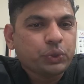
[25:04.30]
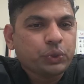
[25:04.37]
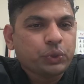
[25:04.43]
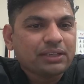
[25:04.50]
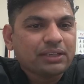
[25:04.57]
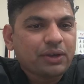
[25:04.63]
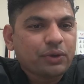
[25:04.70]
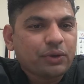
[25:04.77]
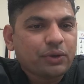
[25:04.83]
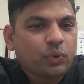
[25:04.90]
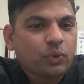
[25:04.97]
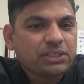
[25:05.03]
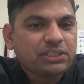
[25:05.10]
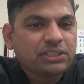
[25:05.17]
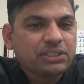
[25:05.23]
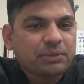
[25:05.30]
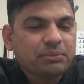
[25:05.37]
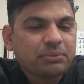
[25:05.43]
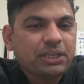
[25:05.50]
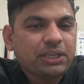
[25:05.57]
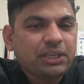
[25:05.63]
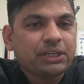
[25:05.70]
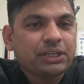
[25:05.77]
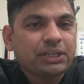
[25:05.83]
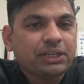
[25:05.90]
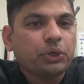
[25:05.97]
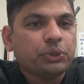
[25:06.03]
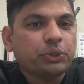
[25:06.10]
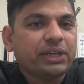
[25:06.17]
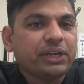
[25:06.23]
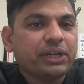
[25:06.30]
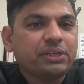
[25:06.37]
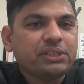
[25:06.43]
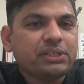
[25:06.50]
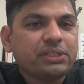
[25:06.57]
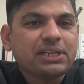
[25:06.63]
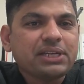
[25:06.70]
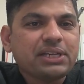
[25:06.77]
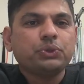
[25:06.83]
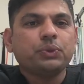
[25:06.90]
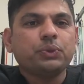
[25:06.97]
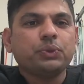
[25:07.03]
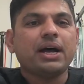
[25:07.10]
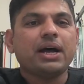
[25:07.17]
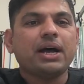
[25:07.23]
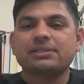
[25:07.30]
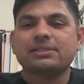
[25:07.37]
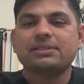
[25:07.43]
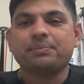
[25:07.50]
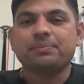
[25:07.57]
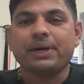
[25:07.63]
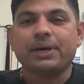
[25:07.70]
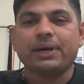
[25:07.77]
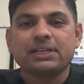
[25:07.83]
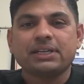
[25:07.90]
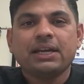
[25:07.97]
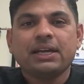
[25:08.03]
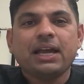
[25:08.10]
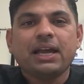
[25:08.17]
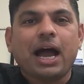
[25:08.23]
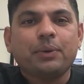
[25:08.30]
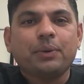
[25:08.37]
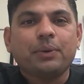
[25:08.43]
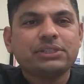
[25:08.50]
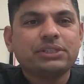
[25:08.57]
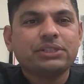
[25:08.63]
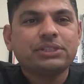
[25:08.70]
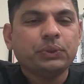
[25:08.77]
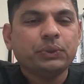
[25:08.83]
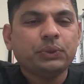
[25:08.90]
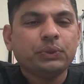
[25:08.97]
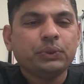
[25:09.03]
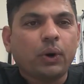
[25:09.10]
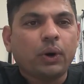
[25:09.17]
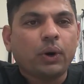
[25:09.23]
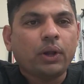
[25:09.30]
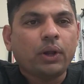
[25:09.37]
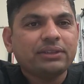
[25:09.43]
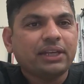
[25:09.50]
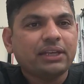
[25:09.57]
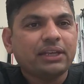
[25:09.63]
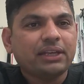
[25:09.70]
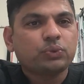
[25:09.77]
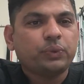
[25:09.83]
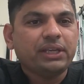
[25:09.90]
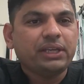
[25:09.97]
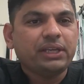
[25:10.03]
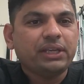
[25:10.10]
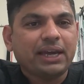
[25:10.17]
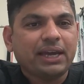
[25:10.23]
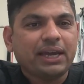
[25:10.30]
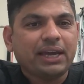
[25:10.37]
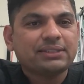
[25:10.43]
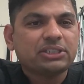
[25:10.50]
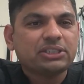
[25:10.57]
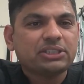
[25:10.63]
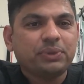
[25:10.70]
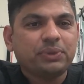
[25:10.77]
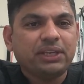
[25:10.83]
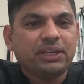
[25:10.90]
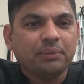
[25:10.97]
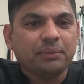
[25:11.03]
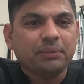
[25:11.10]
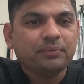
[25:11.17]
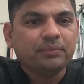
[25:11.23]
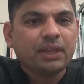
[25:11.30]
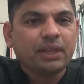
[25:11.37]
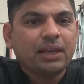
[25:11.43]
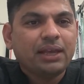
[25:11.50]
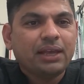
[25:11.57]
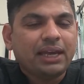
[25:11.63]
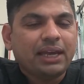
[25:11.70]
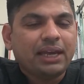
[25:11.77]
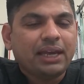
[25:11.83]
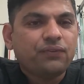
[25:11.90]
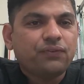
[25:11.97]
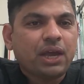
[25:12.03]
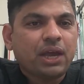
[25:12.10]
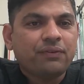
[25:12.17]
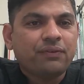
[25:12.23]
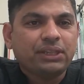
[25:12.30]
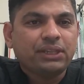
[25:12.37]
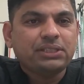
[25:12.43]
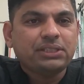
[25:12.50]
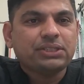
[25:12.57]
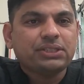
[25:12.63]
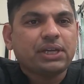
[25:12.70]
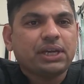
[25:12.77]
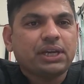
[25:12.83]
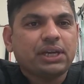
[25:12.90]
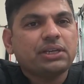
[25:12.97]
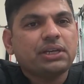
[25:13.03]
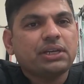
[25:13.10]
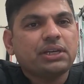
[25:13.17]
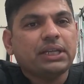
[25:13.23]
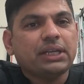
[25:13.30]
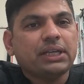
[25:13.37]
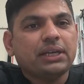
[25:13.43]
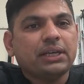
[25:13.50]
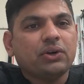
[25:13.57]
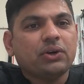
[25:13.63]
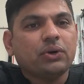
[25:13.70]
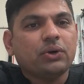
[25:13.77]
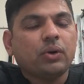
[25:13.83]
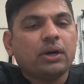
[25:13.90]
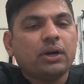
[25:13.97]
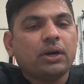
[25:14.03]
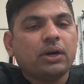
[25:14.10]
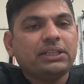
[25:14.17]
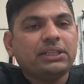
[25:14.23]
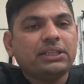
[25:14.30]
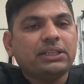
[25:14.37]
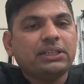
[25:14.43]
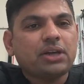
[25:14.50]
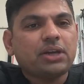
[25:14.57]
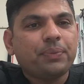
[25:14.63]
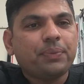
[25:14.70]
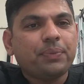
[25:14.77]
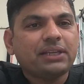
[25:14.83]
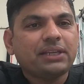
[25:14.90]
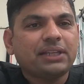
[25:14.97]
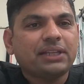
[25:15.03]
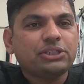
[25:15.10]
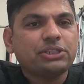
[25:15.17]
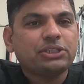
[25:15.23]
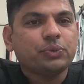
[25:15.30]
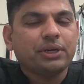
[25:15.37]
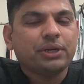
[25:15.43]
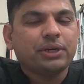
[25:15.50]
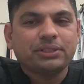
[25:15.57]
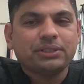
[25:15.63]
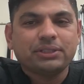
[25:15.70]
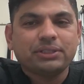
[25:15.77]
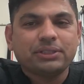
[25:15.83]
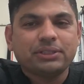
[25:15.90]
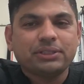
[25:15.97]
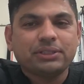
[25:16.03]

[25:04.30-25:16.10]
question me here, or you can reach out to us. But I will see you all next week at 6 p.m. And if you have any suggestion or any topic that you wanted to discuss,